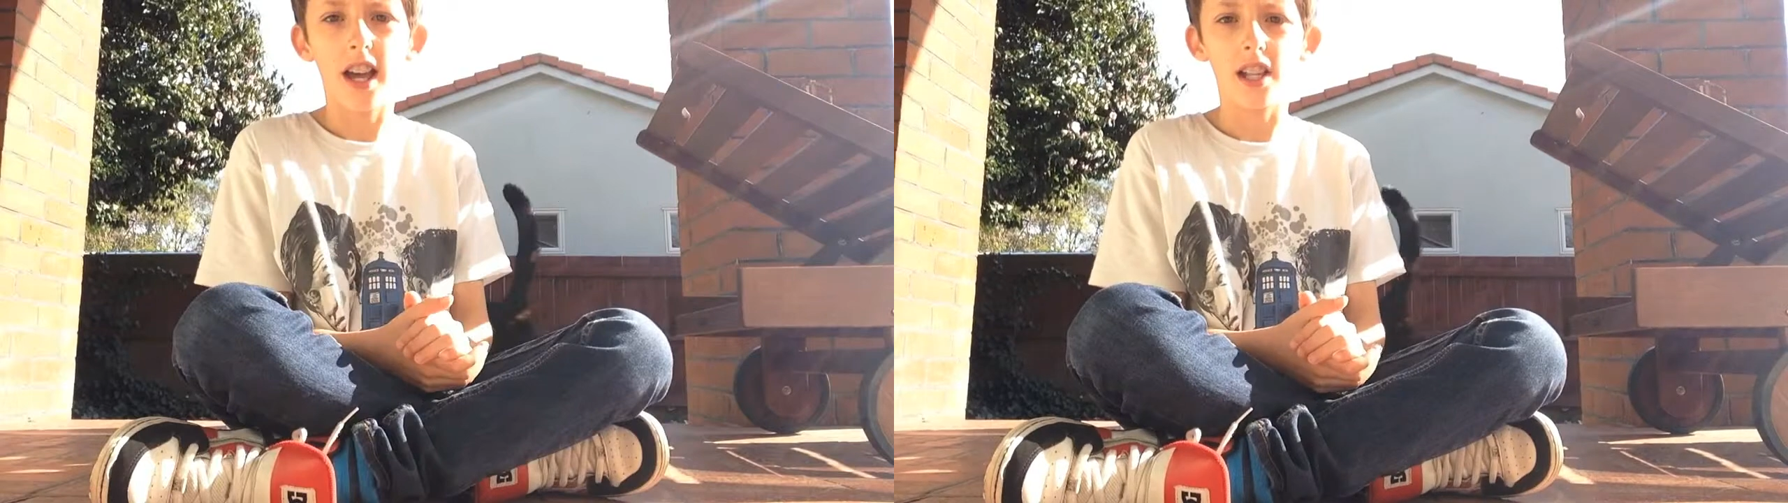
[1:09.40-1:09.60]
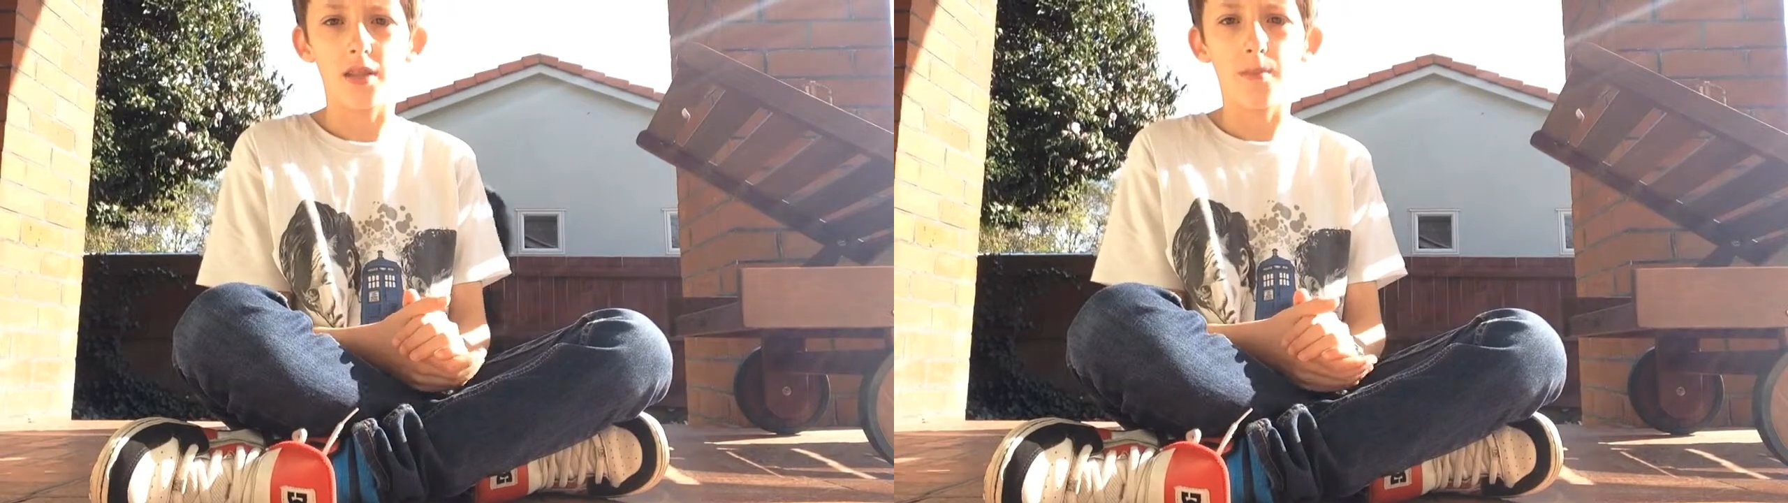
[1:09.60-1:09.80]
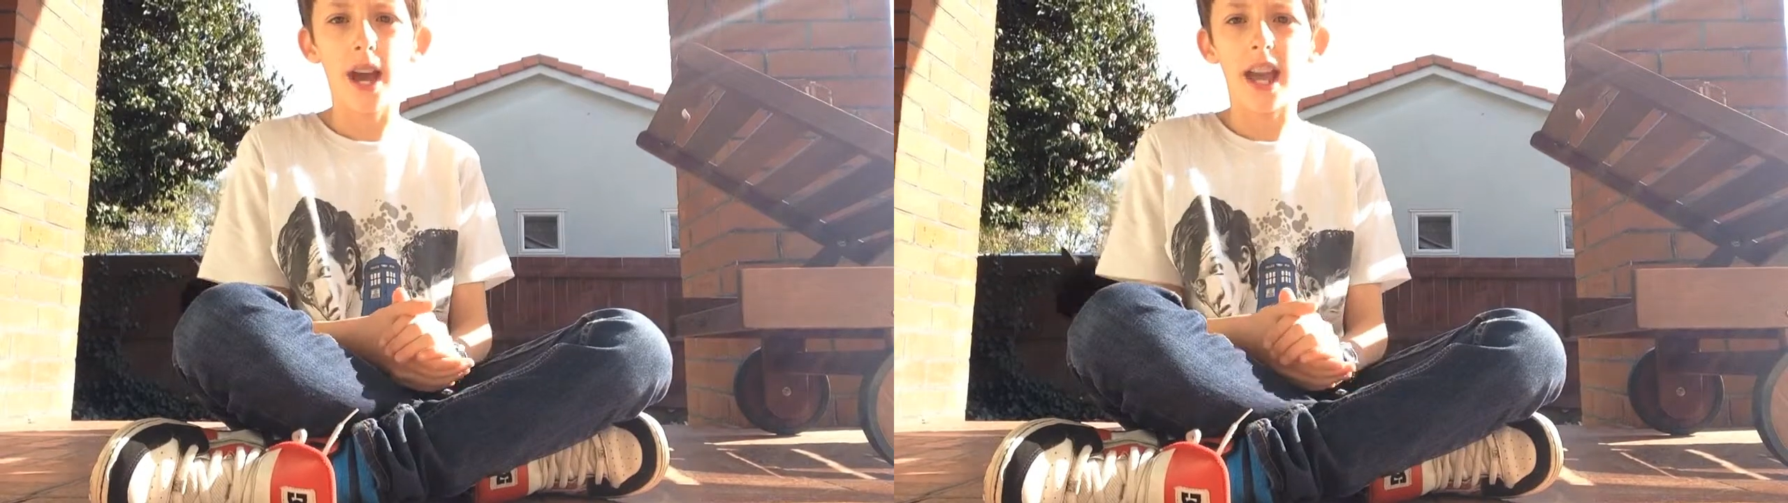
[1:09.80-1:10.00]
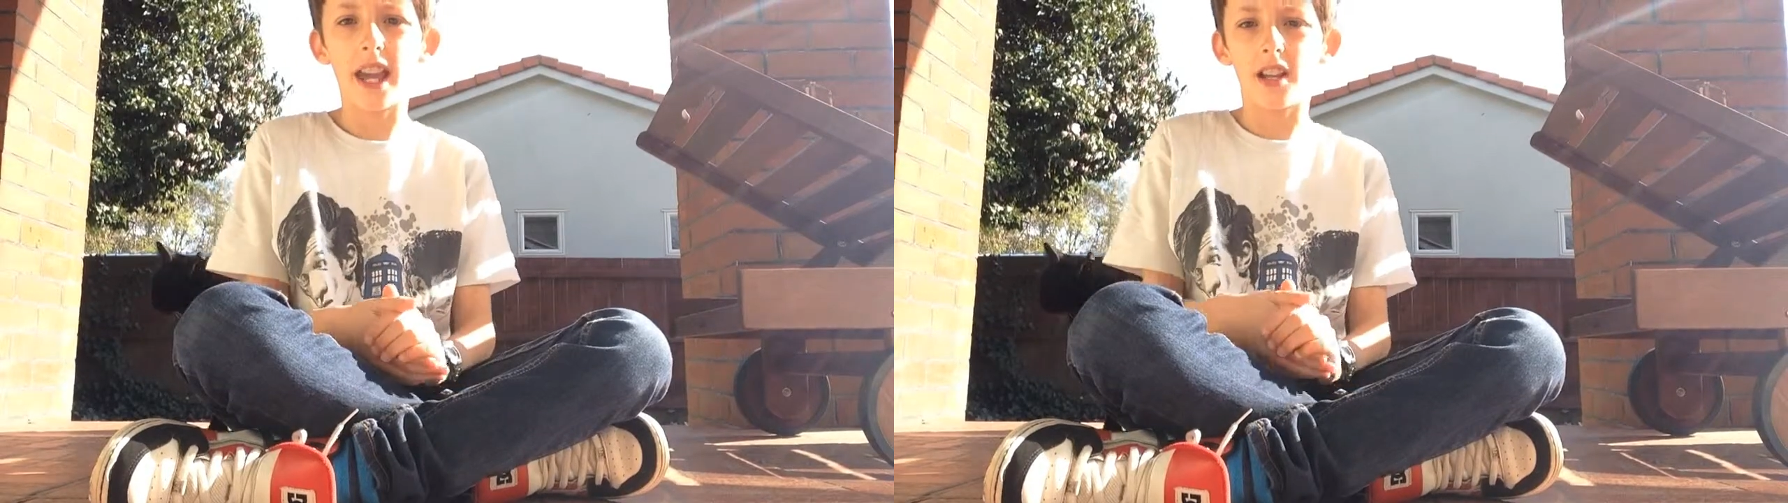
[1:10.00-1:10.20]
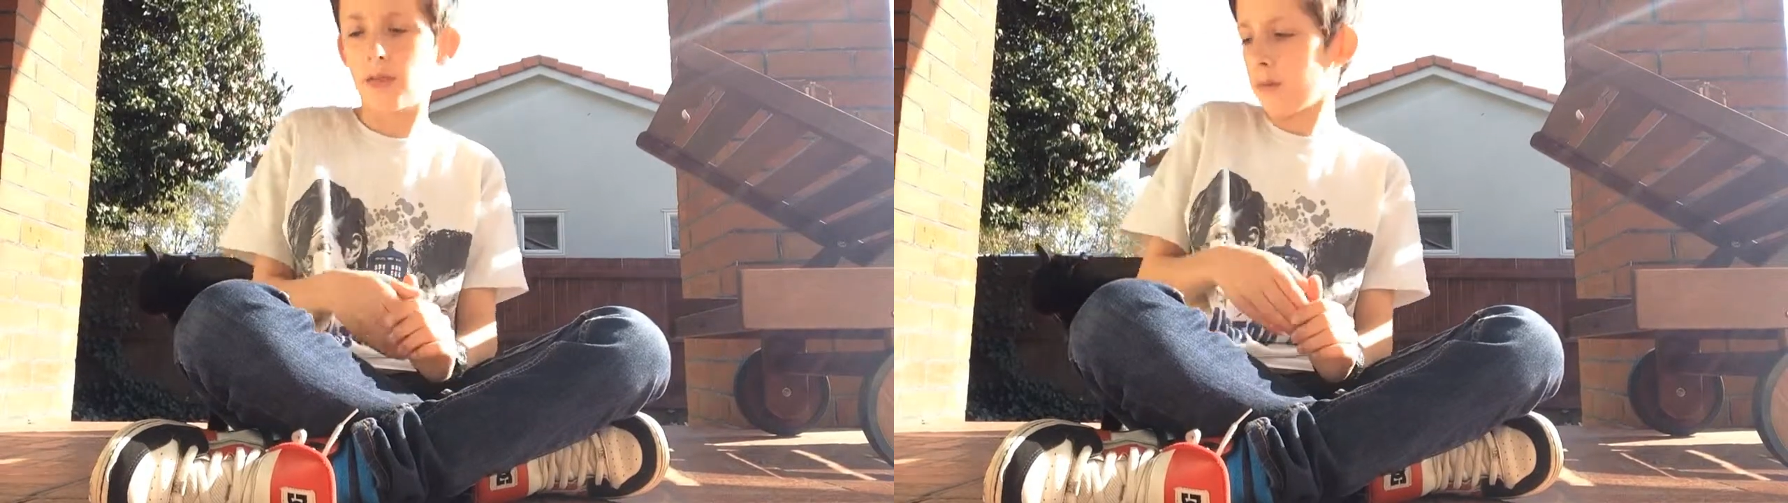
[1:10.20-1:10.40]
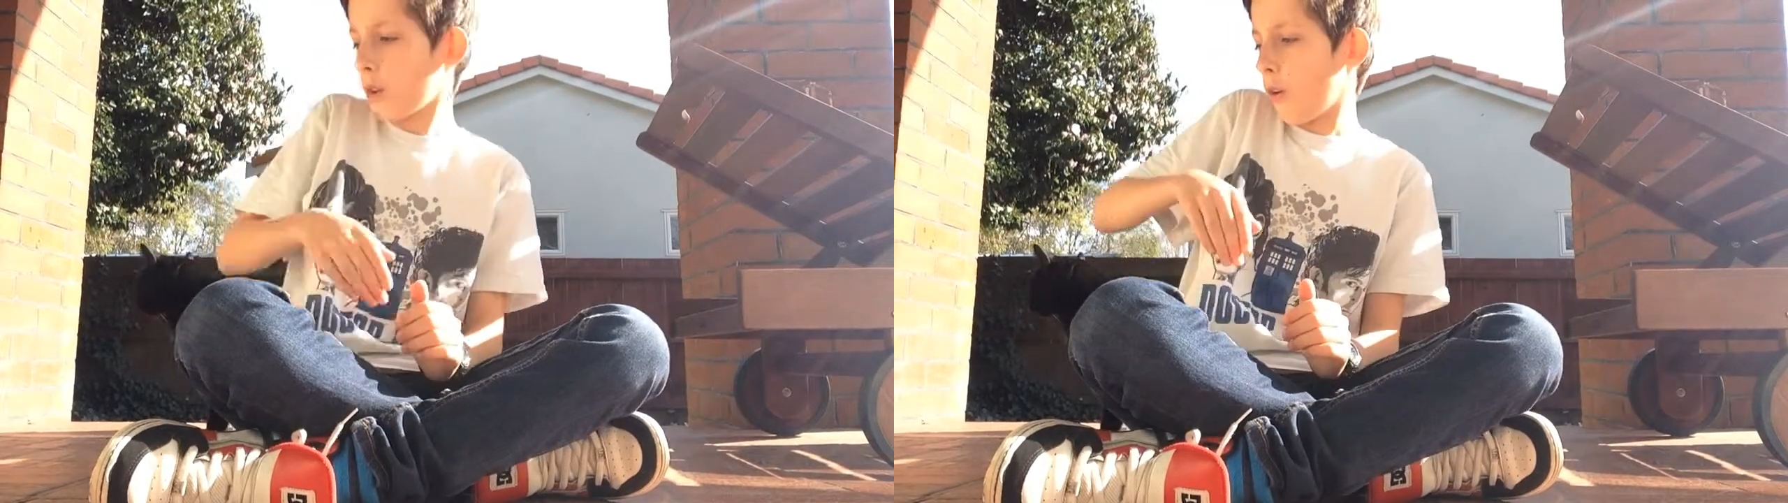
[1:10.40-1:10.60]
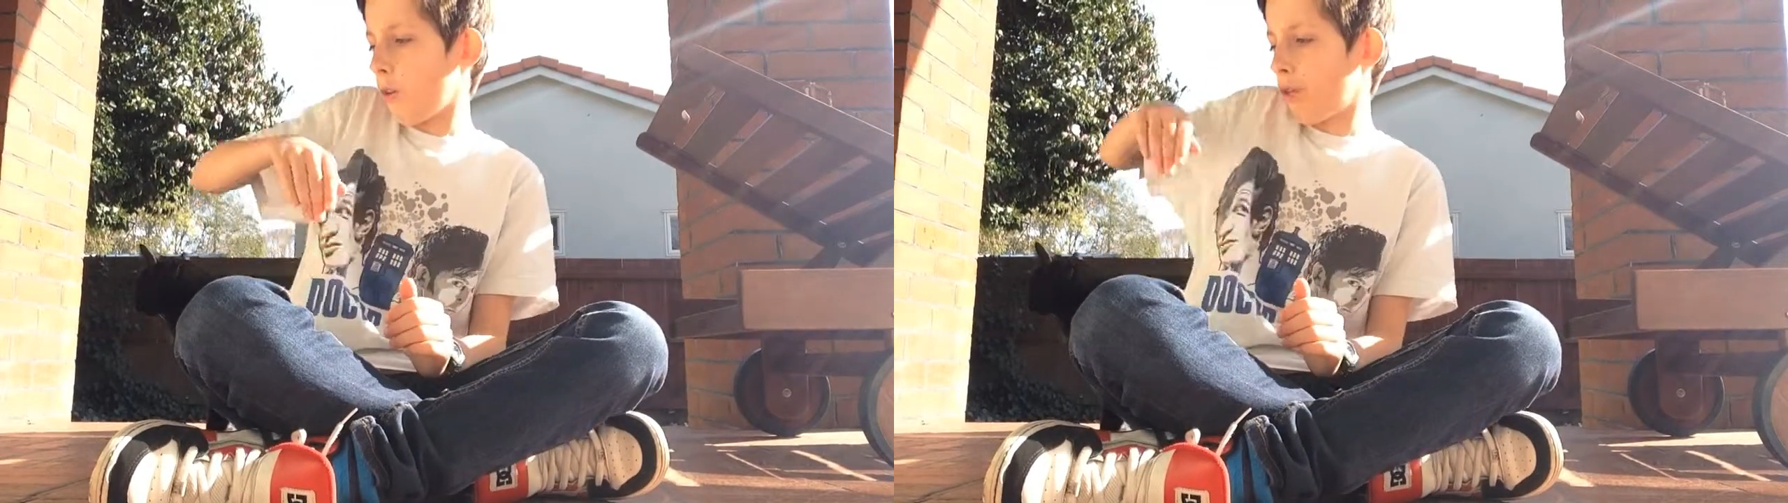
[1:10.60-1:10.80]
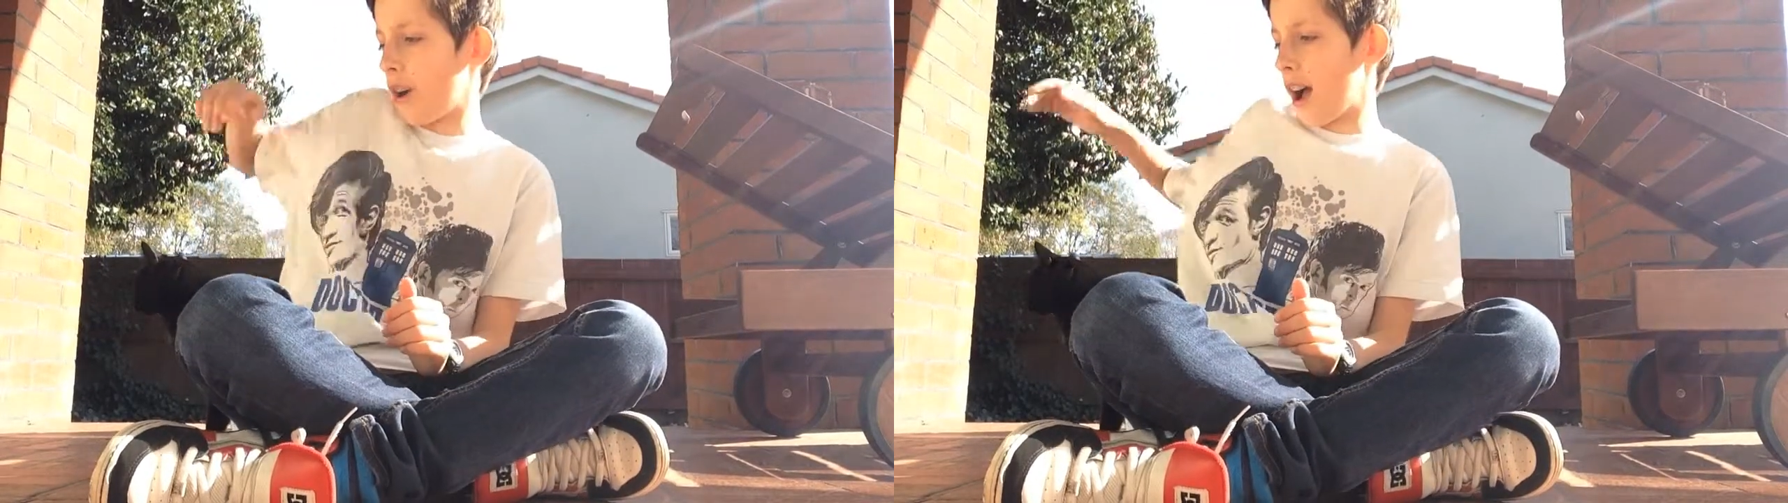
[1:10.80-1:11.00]
has made or
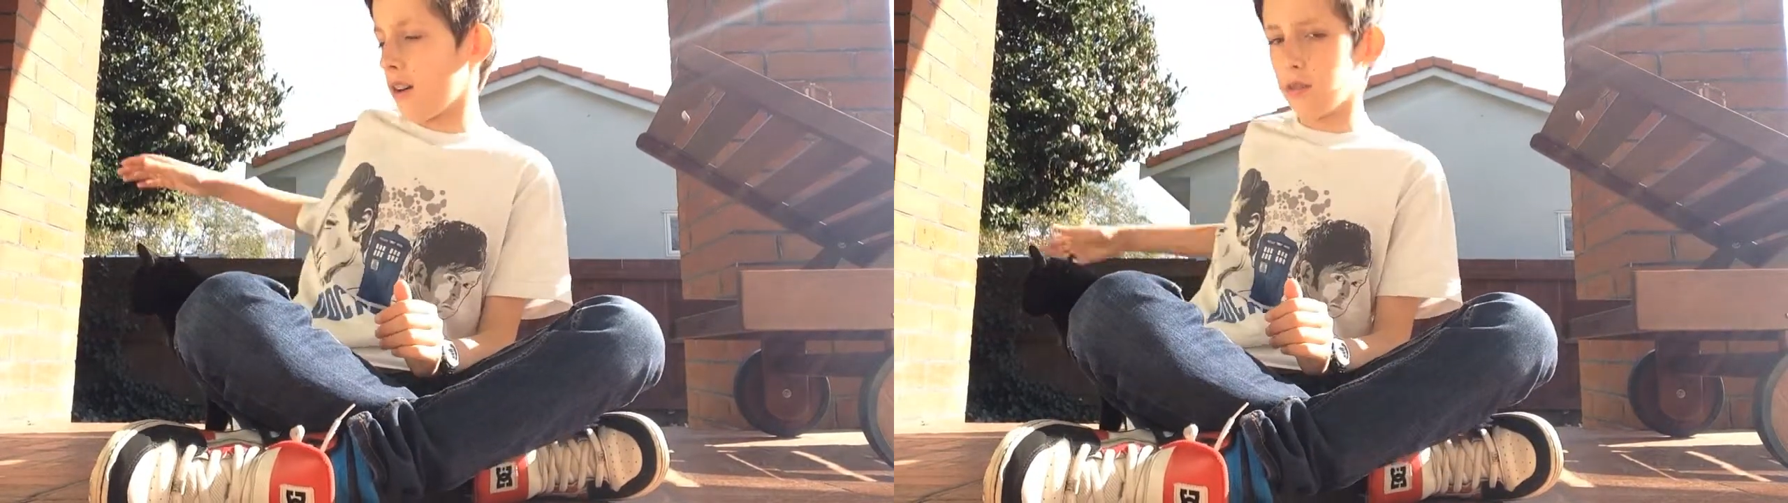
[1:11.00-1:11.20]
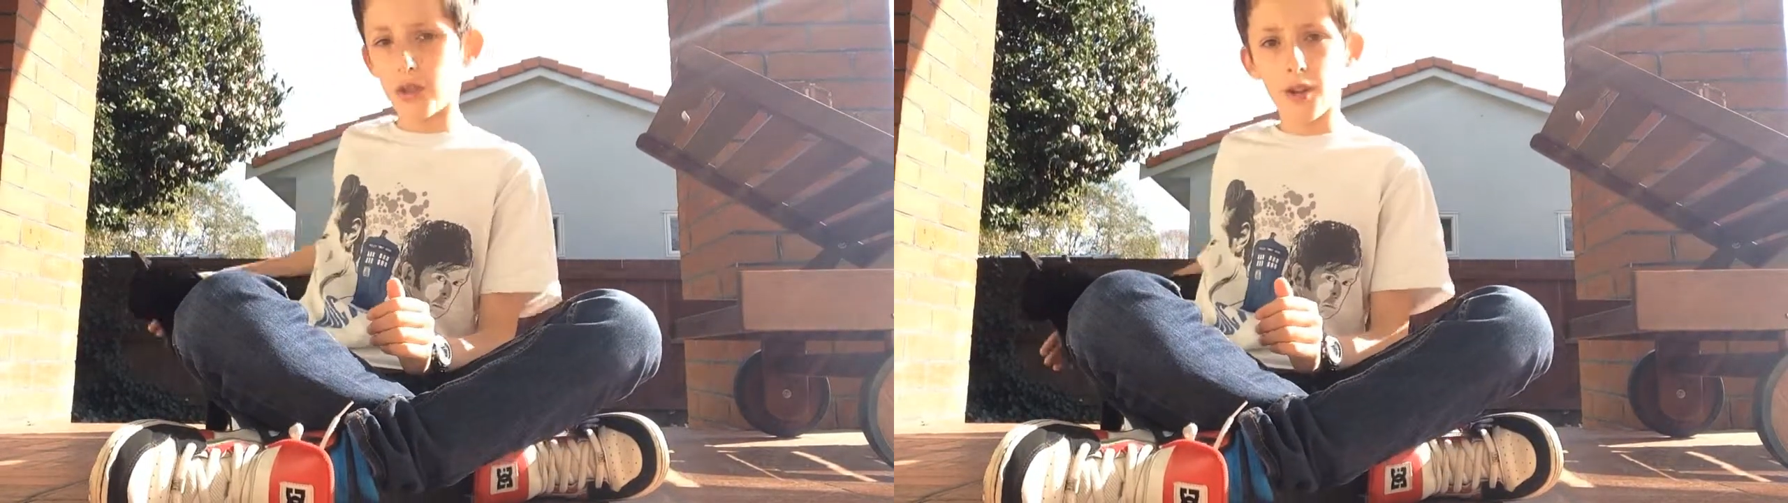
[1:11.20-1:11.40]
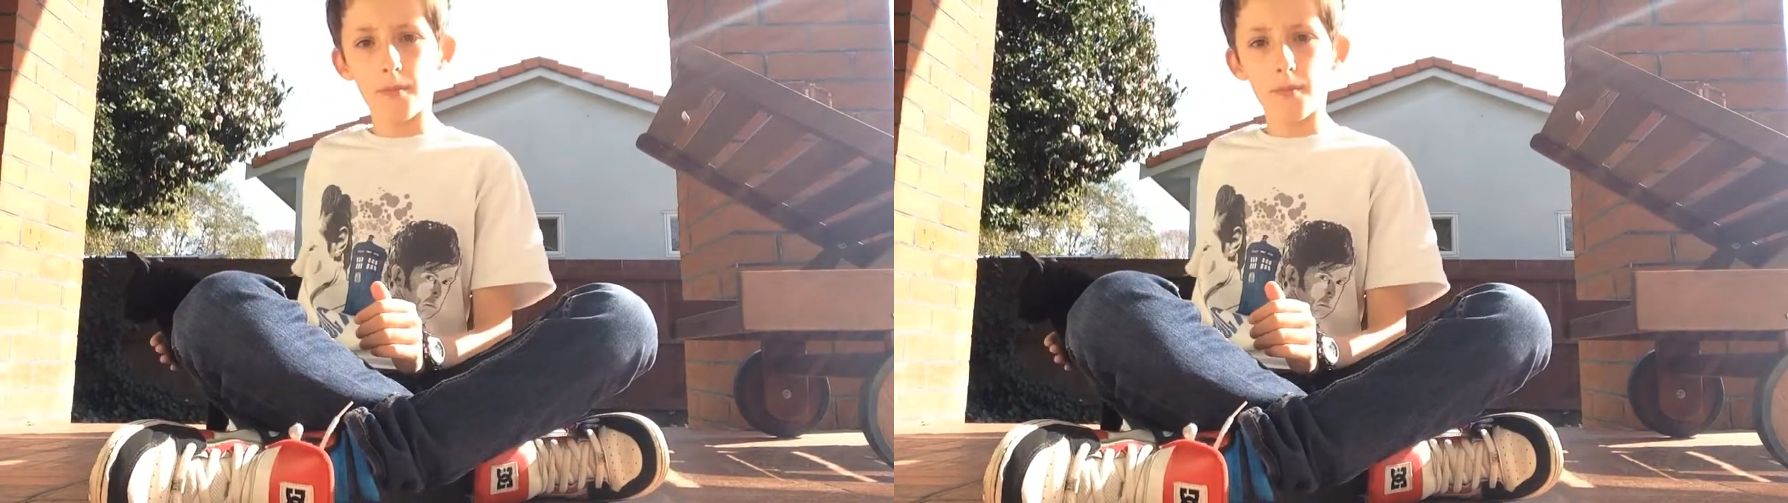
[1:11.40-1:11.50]
found